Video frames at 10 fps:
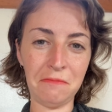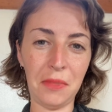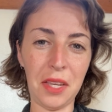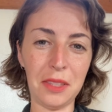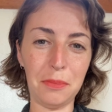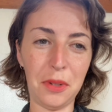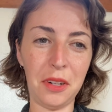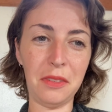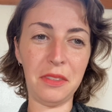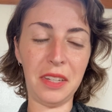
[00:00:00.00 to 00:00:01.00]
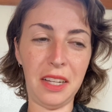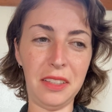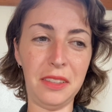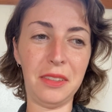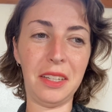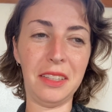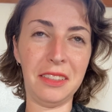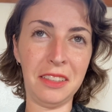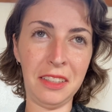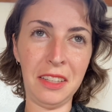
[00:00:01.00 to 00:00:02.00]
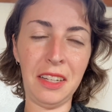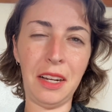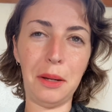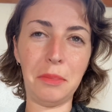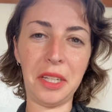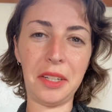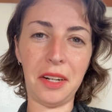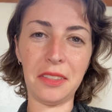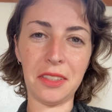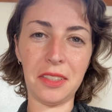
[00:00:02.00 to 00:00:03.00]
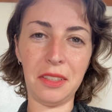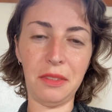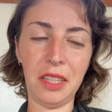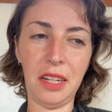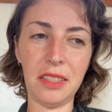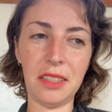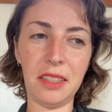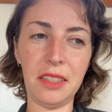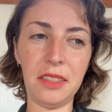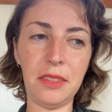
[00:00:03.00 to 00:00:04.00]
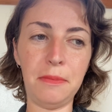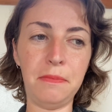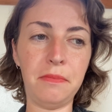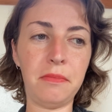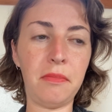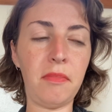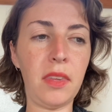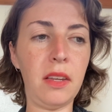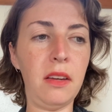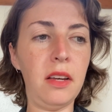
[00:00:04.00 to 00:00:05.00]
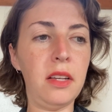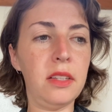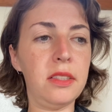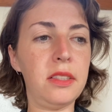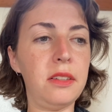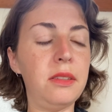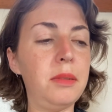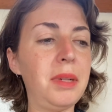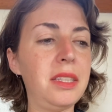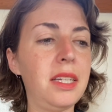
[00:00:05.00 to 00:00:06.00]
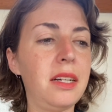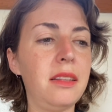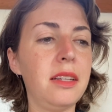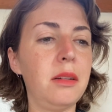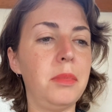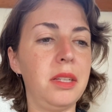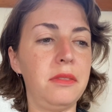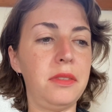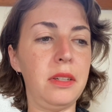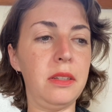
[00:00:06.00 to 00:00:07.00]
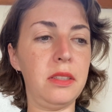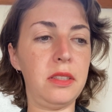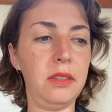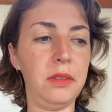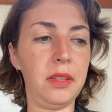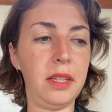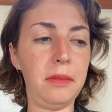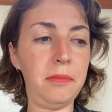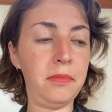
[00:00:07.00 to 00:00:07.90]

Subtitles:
it's more of a value than I might consciously realize it is. So it might take a little bit of sleuthing.